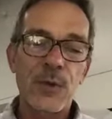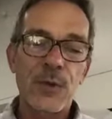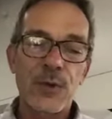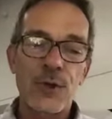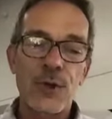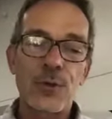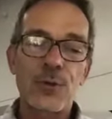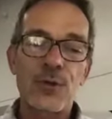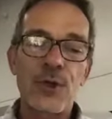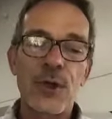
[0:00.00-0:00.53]

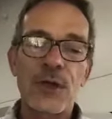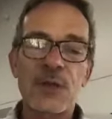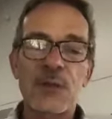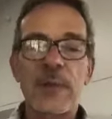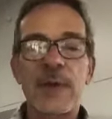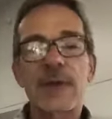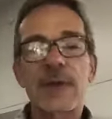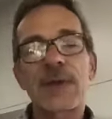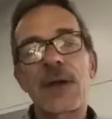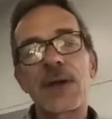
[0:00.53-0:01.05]
huge
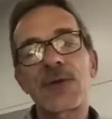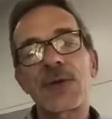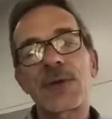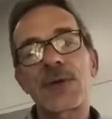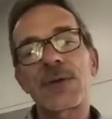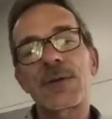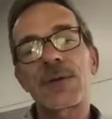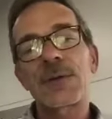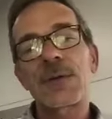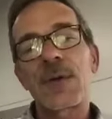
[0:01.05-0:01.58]

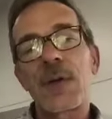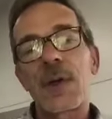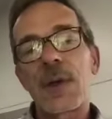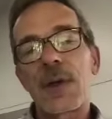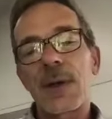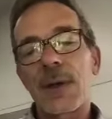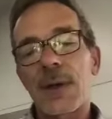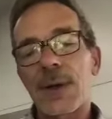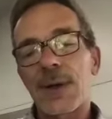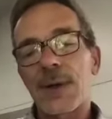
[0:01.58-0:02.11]
expectations,
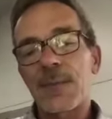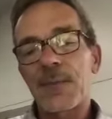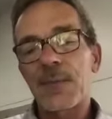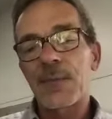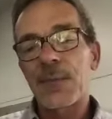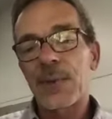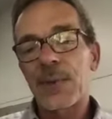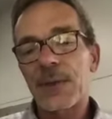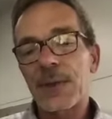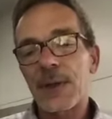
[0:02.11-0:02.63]

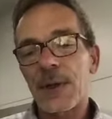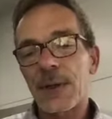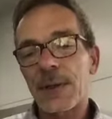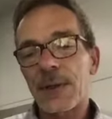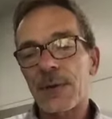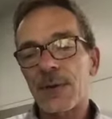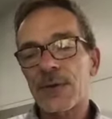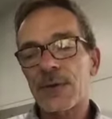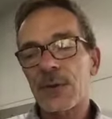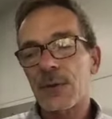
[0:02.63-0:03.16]
but I
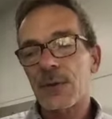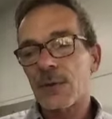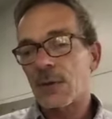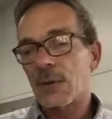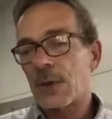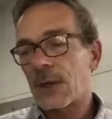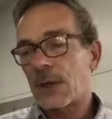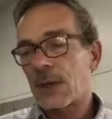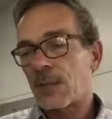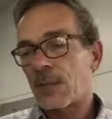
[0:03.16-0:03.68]
also
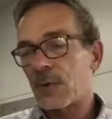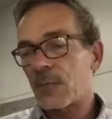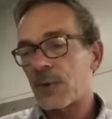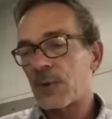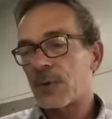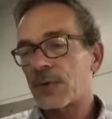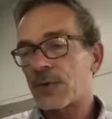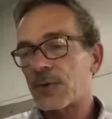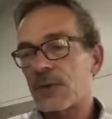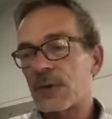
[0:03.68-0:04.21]
am a
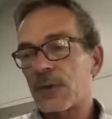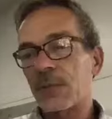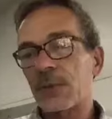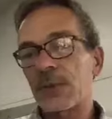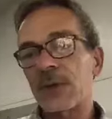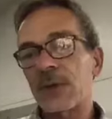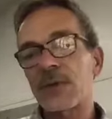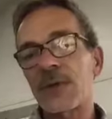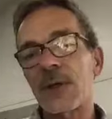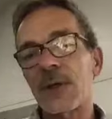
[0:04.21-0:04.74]
person that
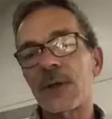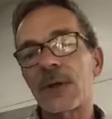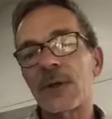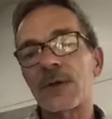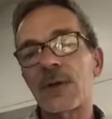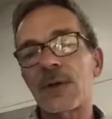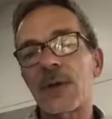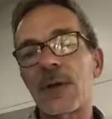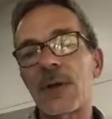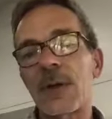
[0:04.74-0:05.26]
believes that it's
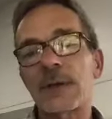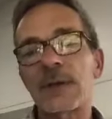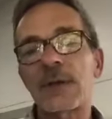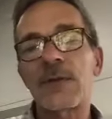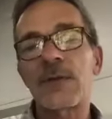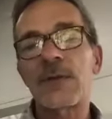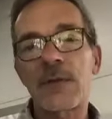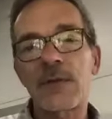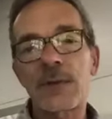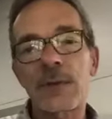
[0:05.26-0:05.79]
a collective
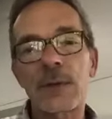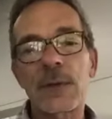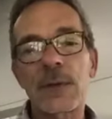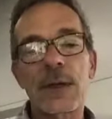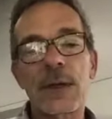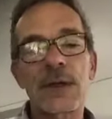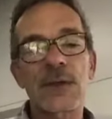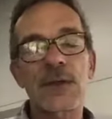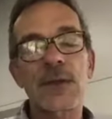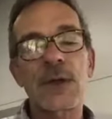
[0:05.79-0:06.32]
effort
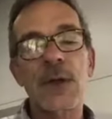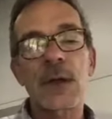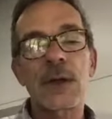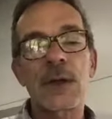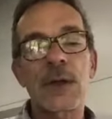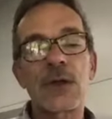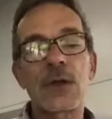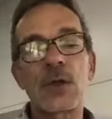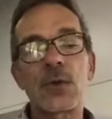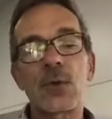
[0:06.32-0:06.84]
and it's not
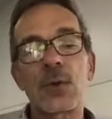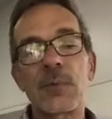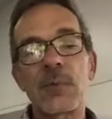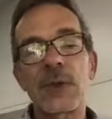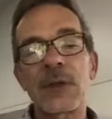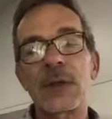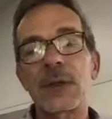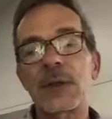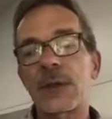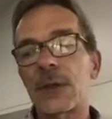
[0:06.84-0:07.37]
a you and
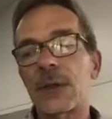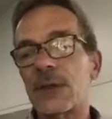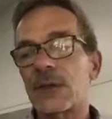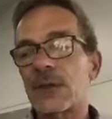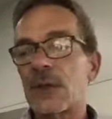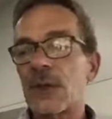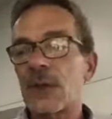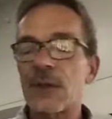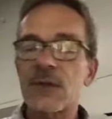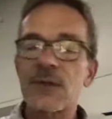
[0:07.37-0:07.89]
me, and it's
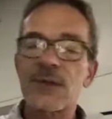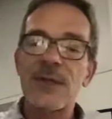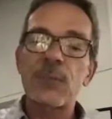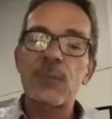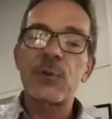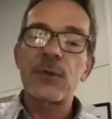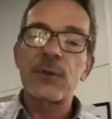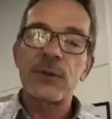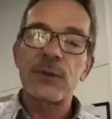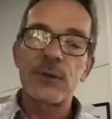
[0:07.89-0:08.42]
not a
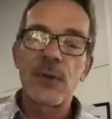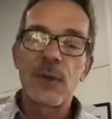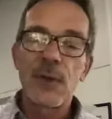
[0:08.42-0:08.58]
separate